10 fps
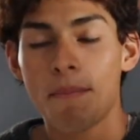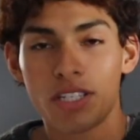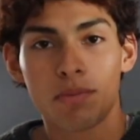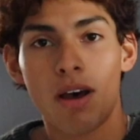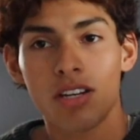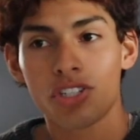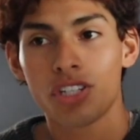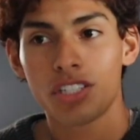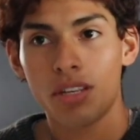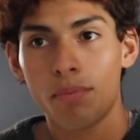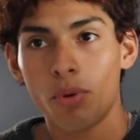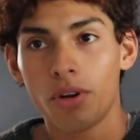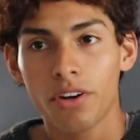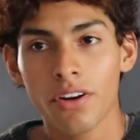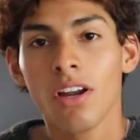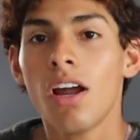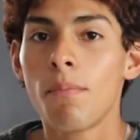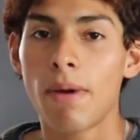I'm a Smosh supporter.